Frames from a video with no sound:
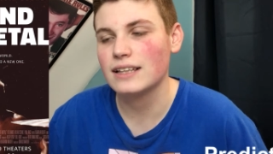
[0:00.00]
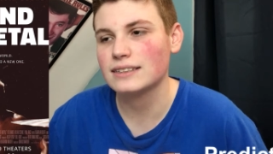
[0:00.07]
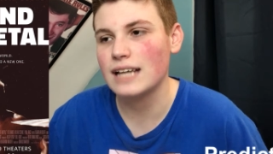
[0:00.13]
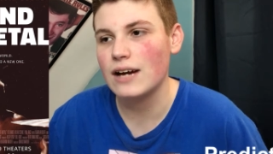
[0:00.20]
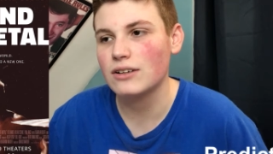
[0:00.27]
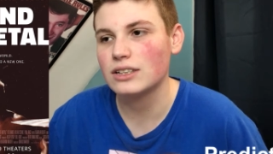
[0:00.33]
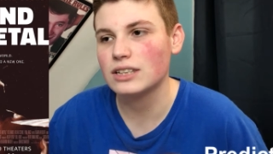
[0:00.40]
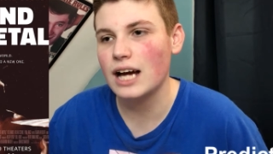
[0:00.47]

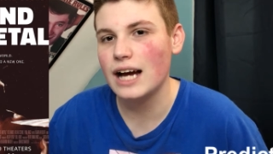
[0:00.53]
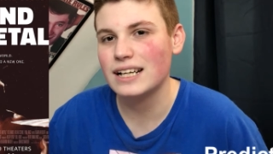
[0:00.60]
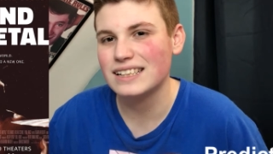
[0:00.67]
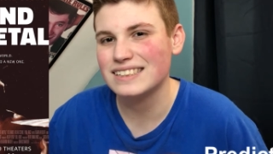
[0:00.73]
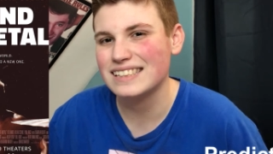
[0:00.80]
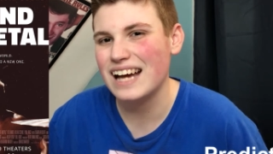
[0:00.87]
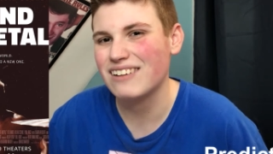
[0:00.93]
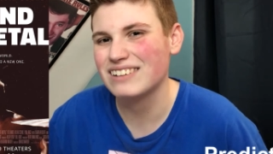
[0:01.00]
sound design
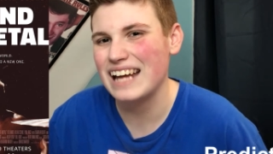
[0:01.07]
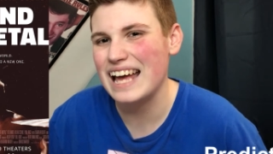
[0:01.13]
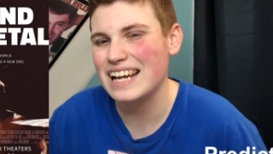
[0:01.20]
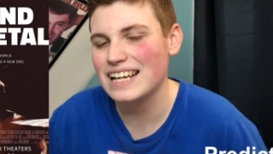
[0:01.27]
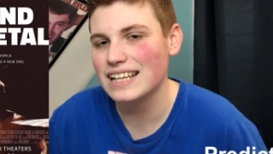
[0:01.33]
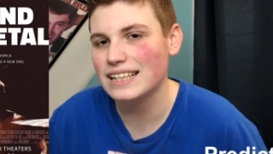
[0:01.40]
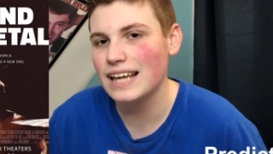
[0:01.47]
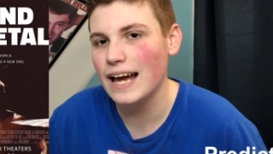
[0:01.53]
and sound
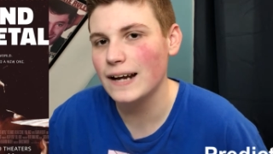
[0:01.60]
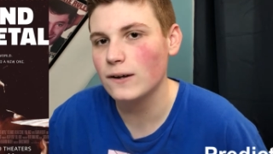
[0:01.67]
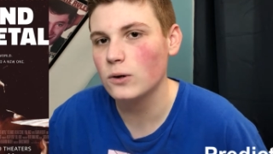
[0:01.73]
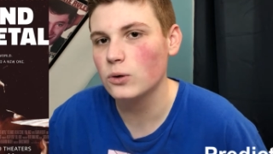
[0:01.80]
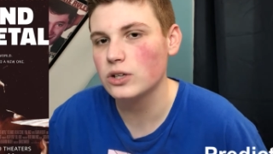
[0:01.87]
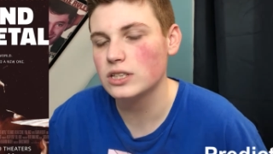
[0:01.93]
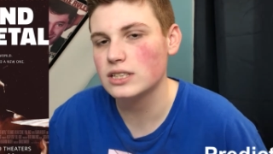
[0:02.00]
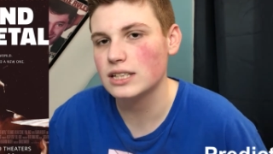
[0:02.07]
editing
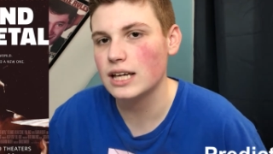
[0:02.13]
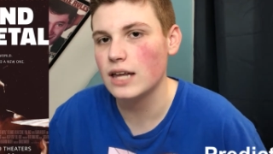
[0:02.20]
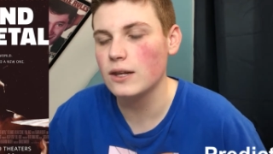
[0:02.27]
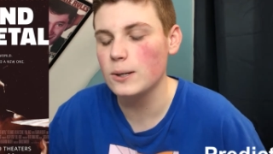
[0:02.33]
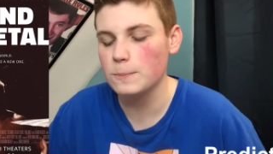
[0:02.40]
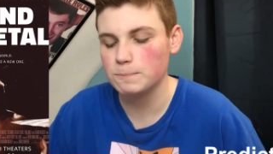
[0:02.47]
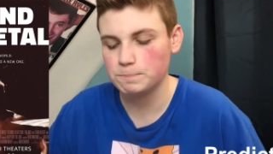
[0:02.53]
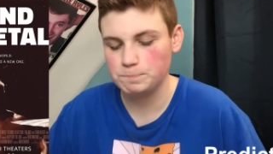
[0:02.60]
categories
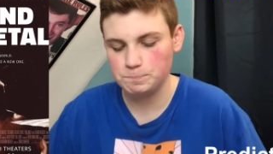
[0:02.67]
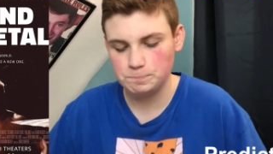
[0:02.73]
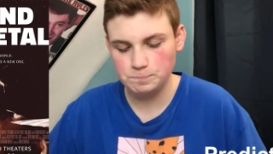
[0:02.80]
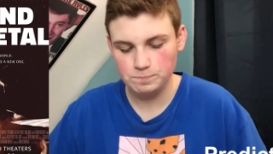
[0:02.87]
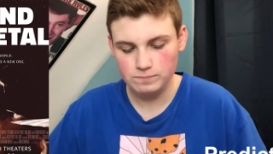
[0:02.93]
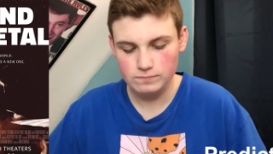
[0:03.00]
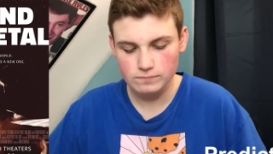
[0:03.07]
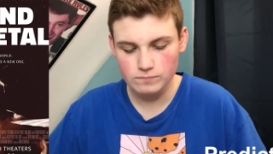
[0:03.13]
together.
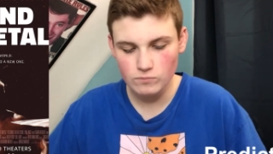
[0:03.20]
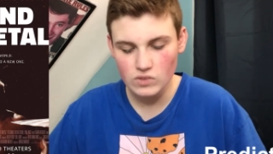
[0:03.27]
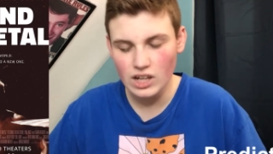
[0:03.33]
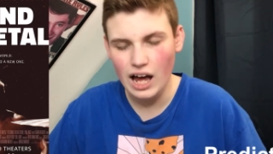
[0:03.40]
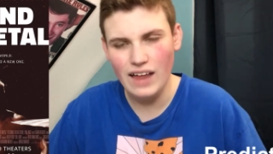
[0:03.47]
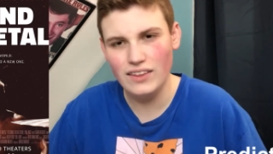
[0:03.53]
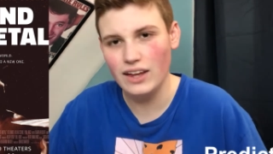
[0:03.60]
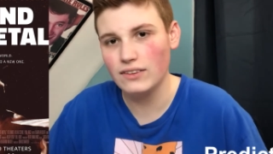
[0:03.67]

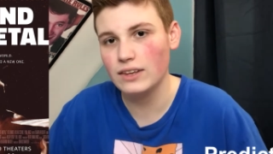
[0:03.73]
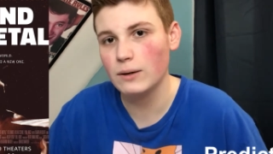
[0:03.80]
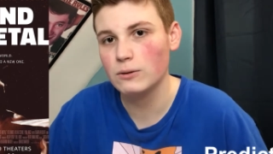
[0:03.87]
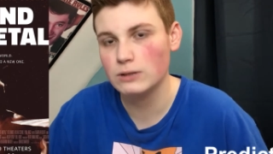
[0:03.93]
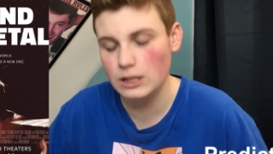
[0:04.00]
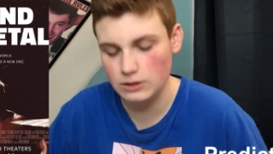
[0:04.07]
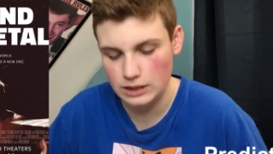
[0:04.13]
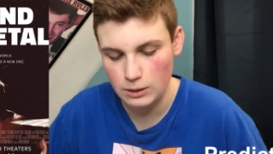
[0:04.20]
I thought that
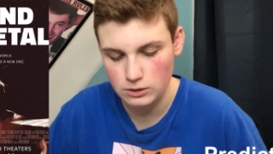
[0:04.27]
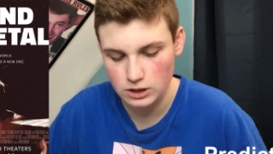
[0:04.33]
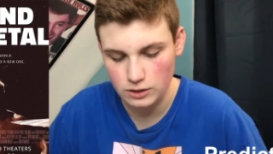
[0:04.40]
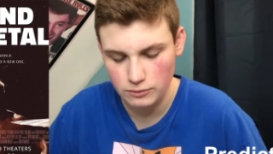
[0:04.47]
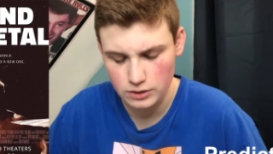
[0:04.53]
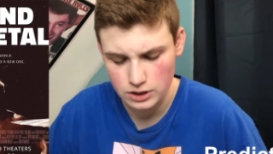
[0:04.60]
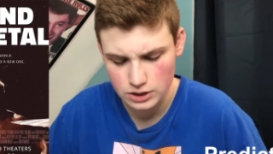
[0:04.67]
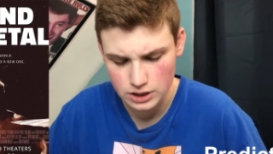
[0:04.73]
was that was
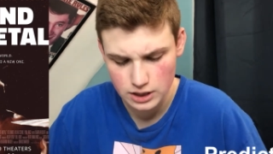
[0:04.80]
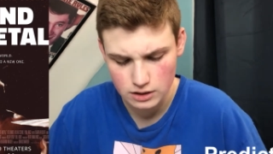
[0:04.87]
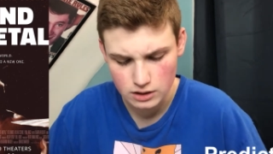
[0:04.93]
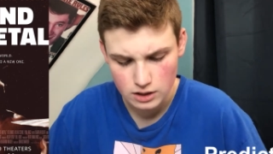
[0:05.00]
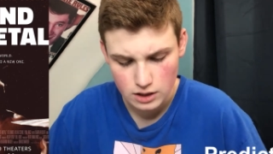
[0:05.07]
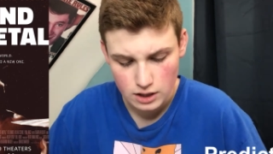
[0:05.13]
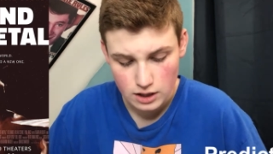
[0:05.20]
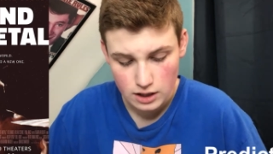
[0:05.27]
good for this year.
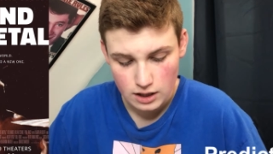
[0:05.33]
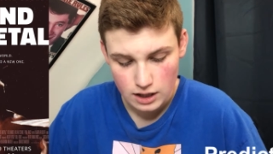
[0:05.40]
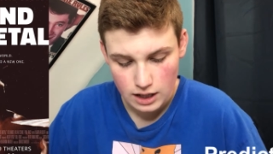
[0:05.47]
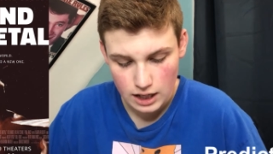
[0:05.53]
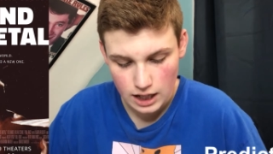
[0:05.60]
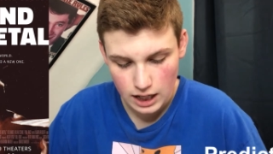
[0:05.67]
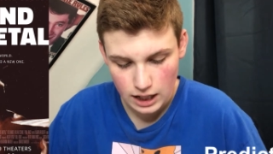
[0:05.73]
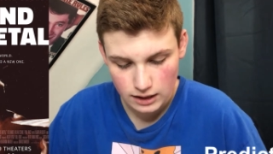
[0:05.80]

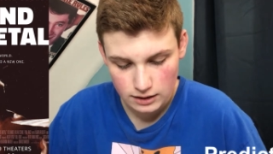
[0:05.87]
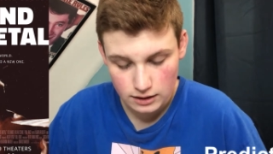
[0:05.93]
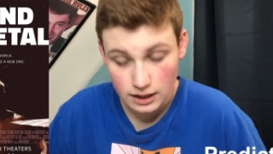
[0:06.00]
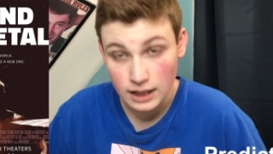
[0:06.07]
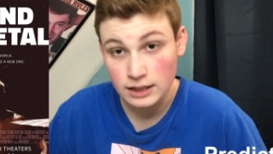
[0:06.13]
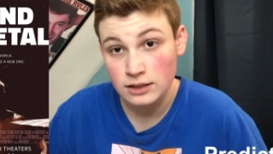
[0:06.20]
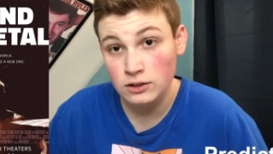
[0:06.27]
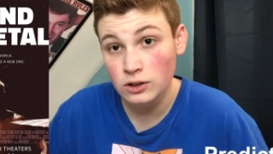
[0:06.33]
And
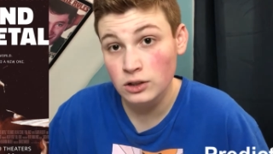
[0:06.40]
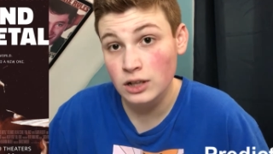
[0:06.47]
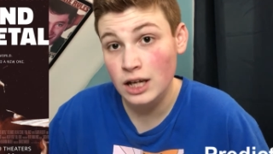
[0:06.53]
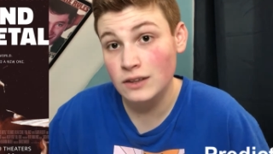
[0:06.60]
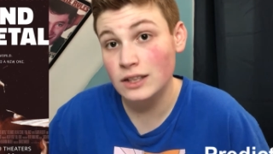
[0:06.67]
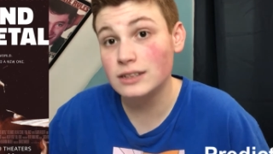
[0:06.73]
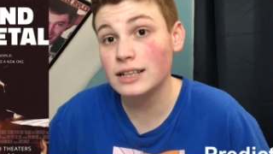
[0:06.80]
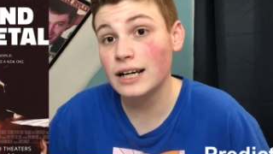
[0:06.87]
it's literally
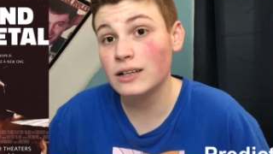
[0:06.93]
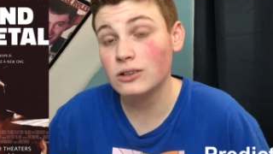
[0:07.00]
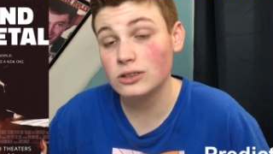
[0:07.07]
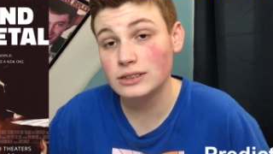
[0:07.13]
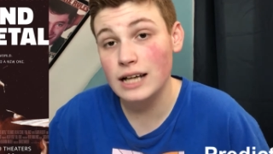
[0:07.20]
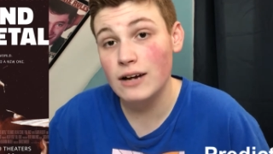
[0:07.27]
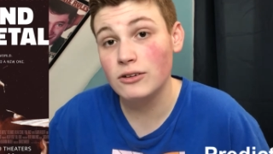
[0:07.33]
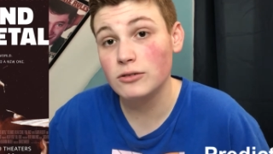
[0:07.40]
in the title
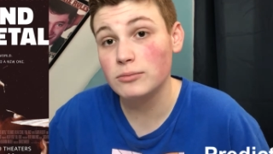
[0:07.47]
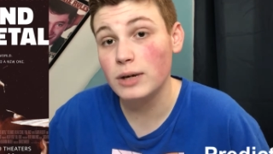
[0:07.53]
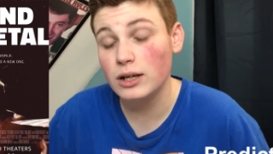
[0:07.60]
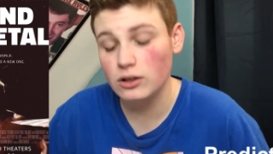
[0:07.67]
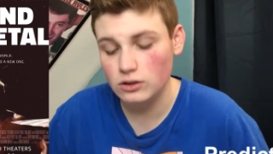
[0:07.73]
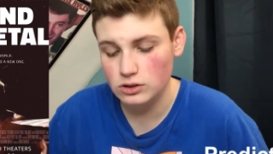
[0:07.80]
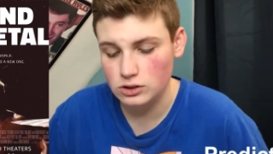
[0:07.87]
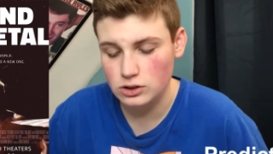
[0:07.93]
Sound of
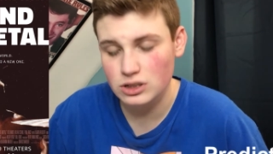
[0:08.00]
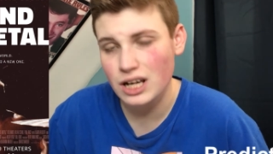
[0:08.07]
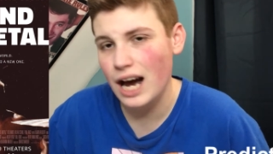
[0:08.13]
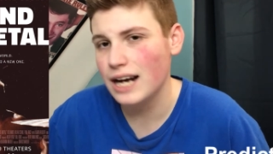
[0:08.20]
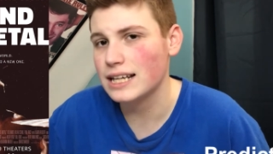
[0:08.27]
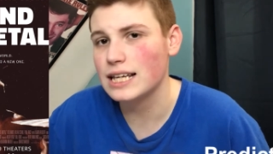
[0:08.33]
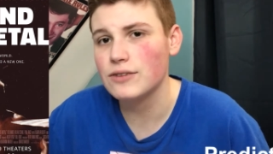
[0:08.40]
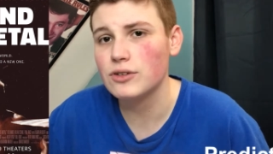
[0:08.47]
Metal, so you
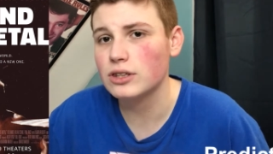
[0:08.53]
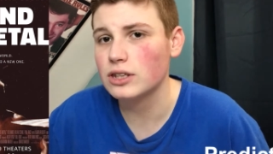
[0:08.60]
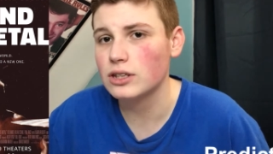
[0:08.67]
got to give it